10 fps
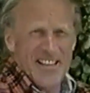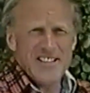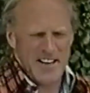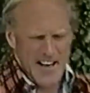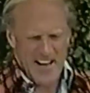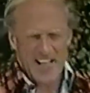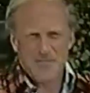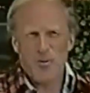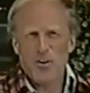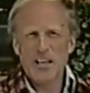Today's diet
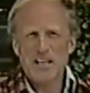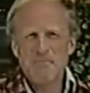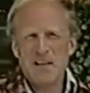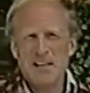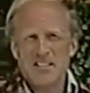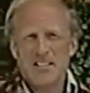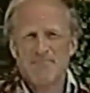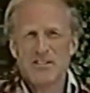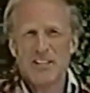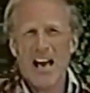has more lean
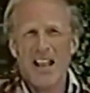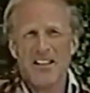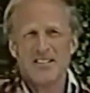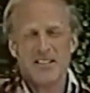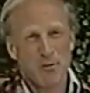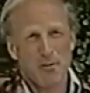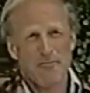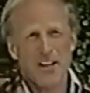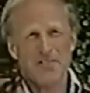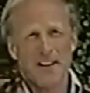meats, salads, and more
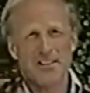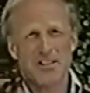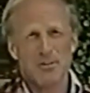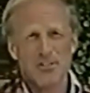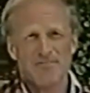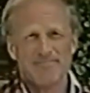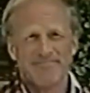fresh vegetables.